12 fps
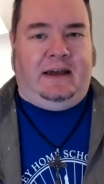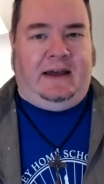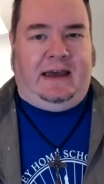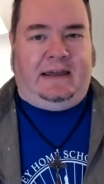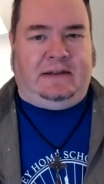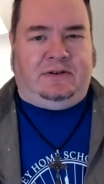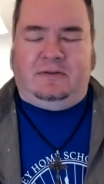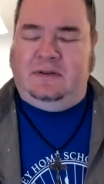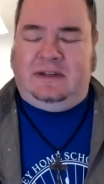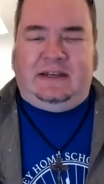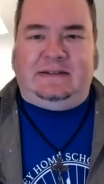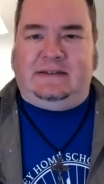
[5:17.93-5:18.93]
And the
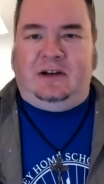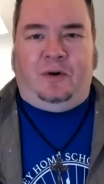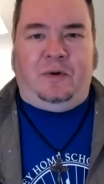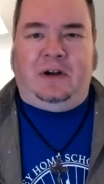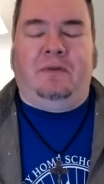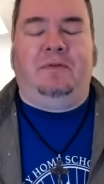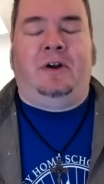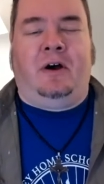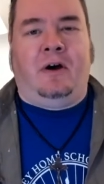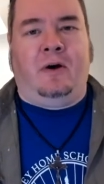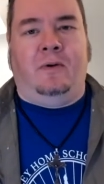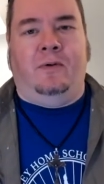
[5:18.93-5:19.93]
truth is, you know, we don't
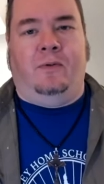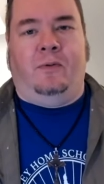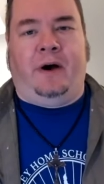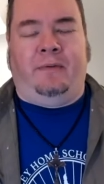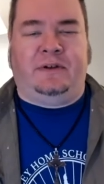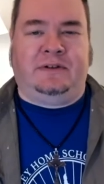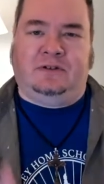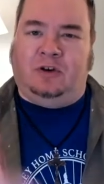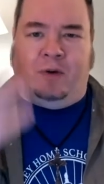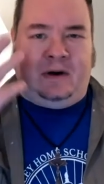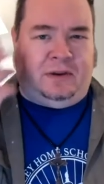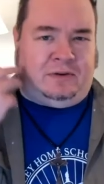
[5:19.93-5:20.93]
know what was
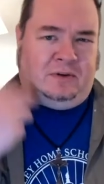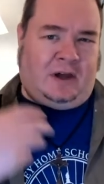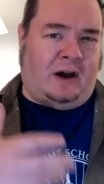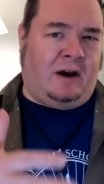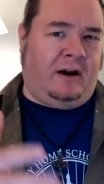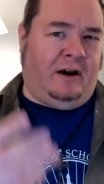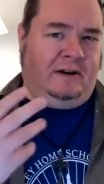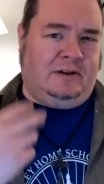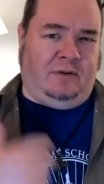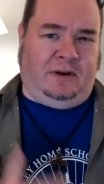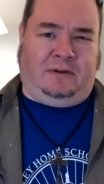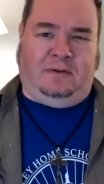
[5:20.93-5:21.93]
going through the heart,
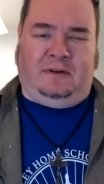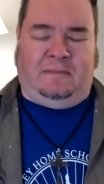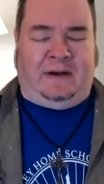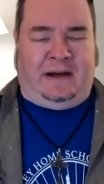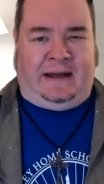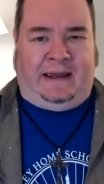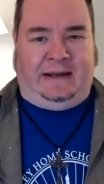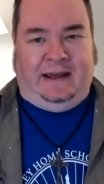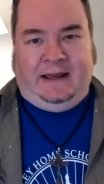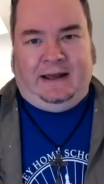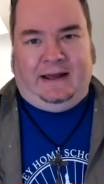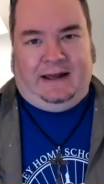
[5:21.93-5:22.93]
going through the mind
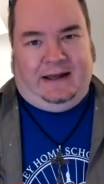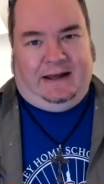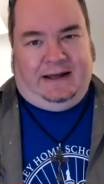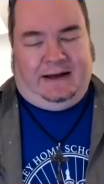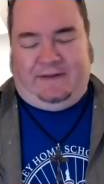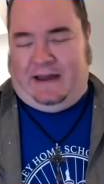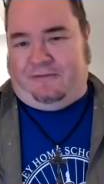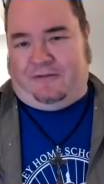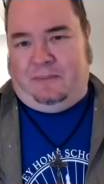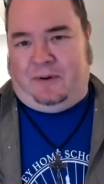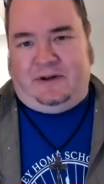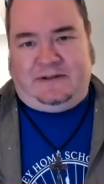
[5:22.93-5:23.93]
of
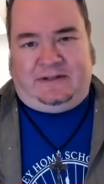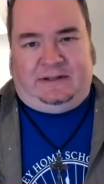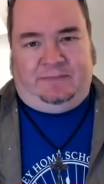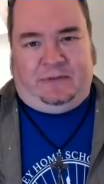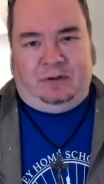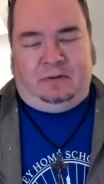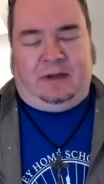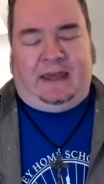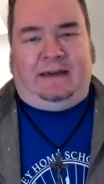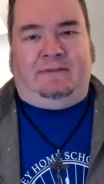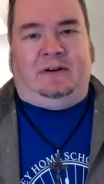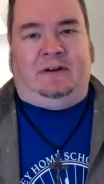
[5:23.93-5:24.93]
every person who
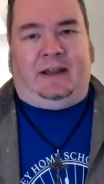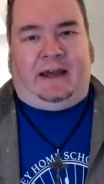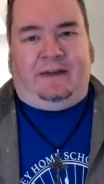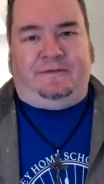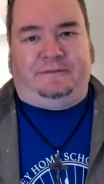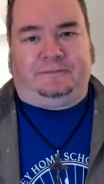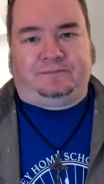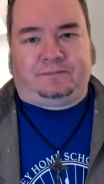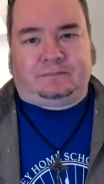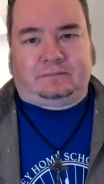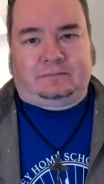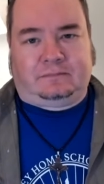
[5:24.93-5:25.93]
gave their life
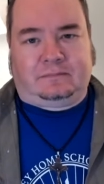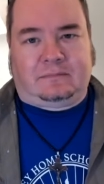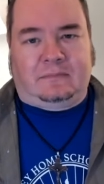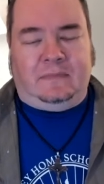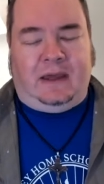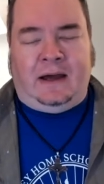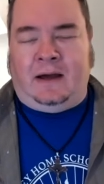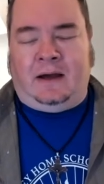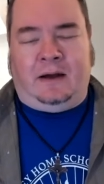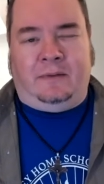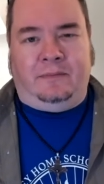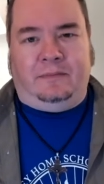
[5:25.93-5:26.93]

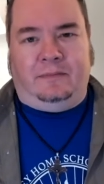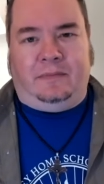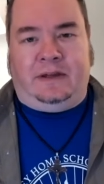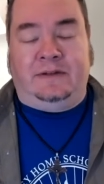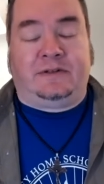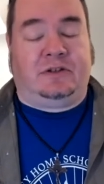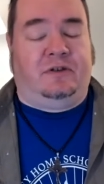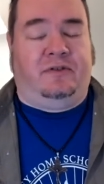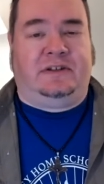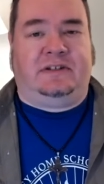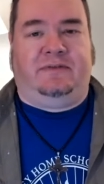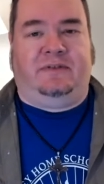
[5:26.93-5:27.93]
um, in
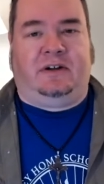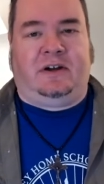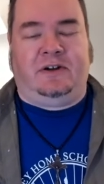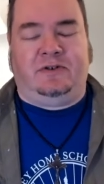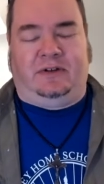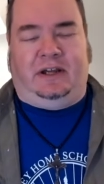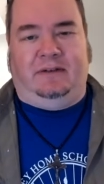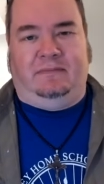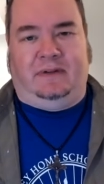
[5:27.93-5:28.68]
service of their country.